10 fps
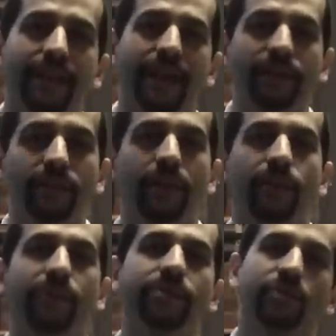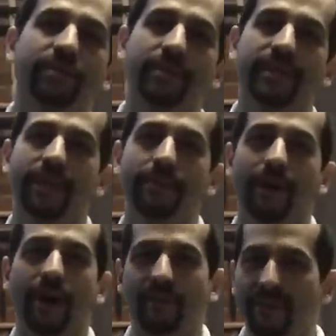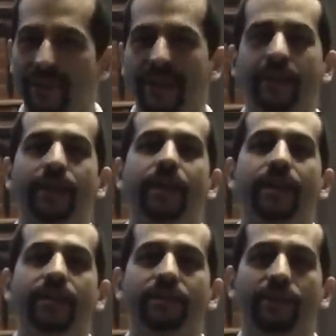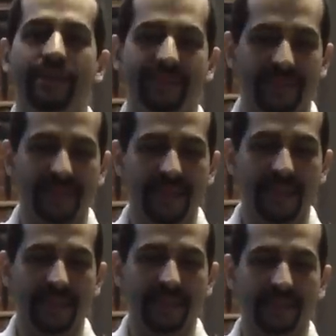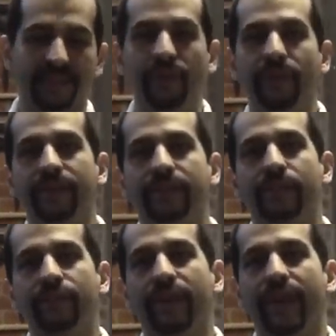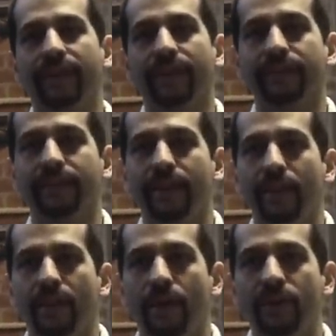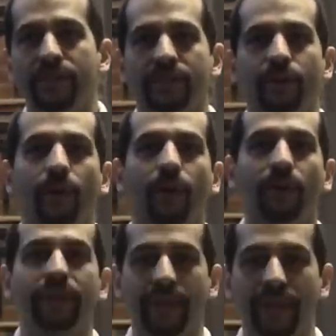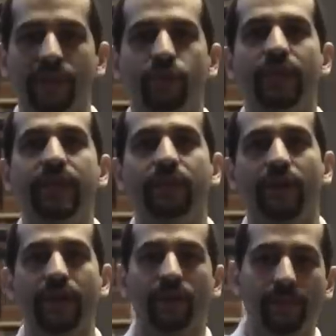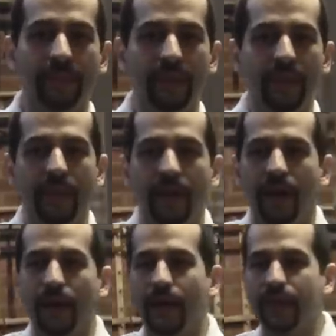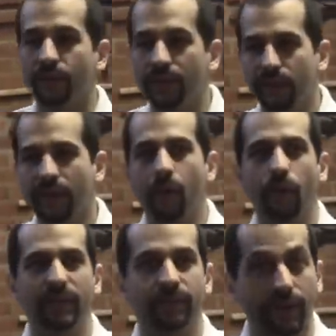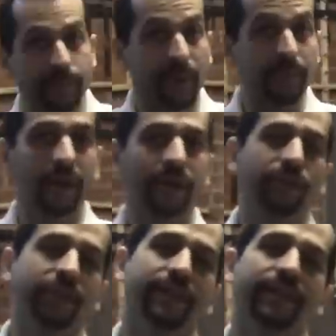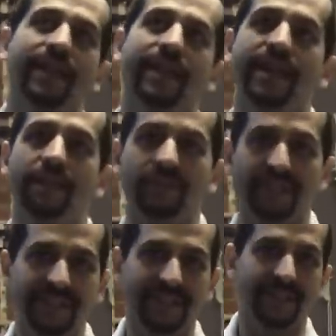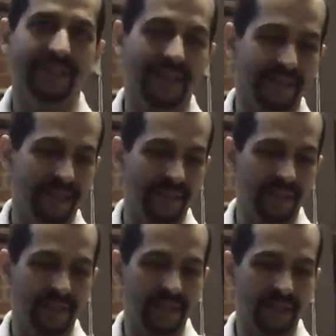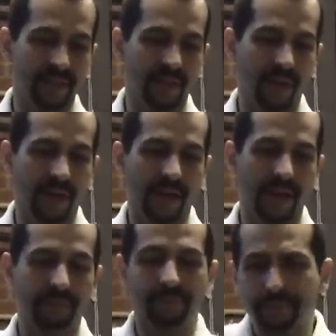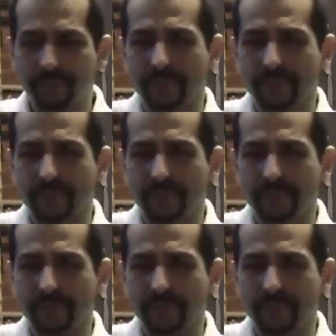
and today we're going to speak about a very interesting series of kata, which is called Suirin no Heihou. Uh, Suirin no Heihou was very popular during the decades of 60s and 70s uh,